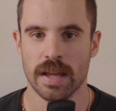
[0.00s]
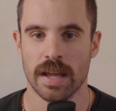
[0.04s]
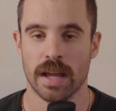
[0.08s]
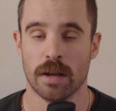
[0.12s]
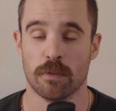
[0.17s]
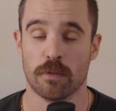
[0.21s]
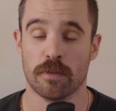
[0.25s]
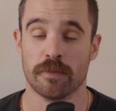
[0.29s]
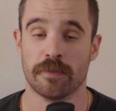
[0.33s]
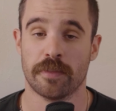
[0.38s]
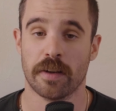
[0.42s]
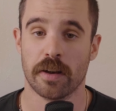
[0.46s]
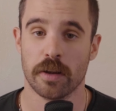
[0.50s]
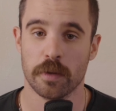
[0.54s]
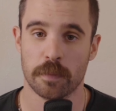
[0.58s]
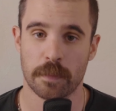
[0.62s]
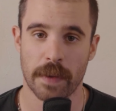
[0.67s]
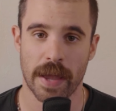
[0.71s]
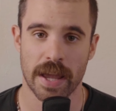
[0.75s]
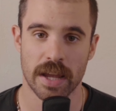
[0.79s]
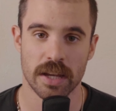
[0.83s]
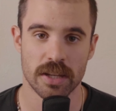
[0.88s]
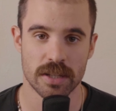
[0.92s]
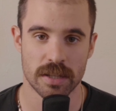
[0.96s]
and were very
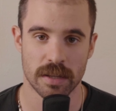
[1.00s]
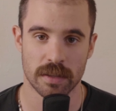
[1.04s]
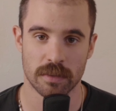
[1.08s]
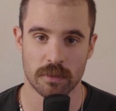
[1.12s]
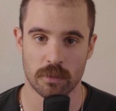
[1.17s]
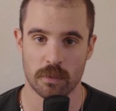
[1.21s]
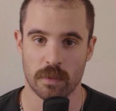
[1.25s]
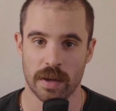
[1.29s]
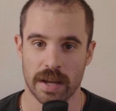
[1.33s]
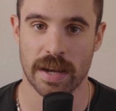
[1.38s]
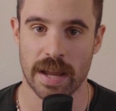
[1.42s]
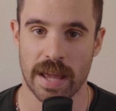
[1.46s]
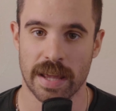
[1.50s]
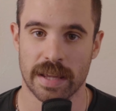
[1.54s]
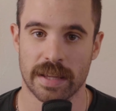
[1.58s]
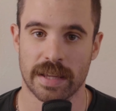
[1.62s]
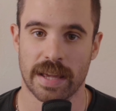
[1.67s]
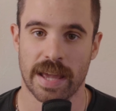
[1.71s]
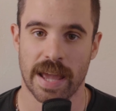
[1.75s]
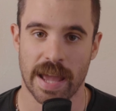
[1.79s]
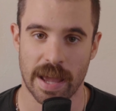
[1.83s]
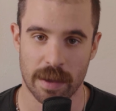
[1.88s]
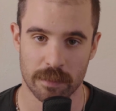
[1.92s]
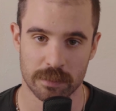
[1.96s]
patient when I
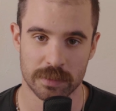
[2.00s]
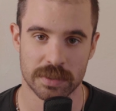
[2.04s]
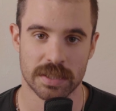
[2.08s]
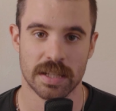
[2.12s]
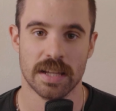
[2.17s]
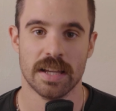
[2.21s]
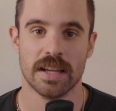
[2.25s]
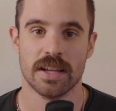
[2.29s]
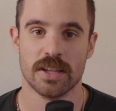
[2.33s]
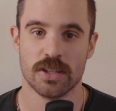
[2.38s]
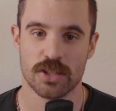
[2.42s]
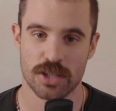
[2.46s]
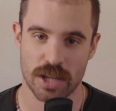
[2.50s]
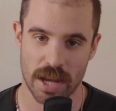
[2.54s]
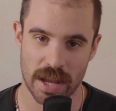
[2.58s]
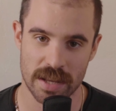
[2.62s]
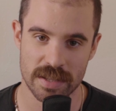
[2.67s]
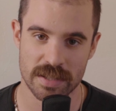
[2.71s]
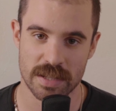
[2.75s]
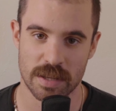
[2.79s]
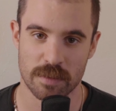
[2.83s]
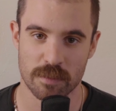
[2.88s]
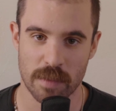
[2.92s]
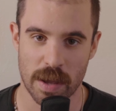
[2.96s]
kept
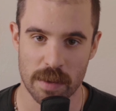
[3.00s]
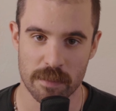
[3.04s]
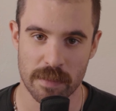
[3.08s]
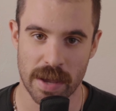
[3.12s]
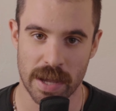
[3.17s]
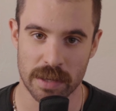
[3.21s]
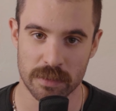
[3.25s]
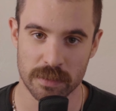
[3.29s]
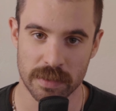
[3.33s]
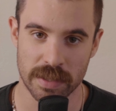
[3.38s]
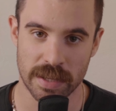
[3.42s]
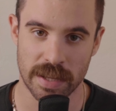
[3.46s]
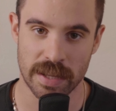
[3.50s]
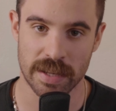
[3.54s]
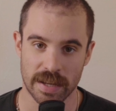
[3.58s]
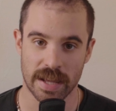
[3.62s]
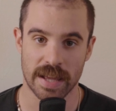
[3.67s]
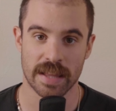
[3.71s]
changing my mind with it.